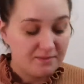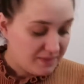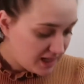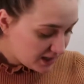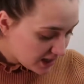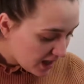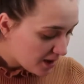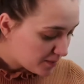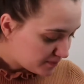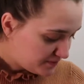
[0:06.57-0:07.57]

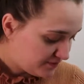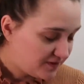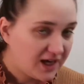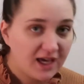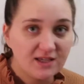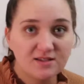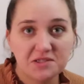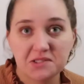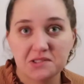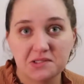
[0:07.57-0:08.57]
makeup,
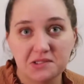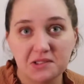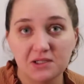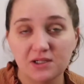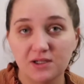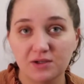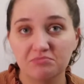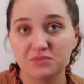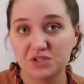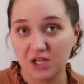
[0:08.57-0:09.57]
face
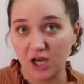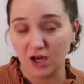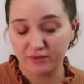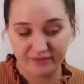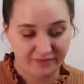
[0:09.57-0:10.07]
stuff,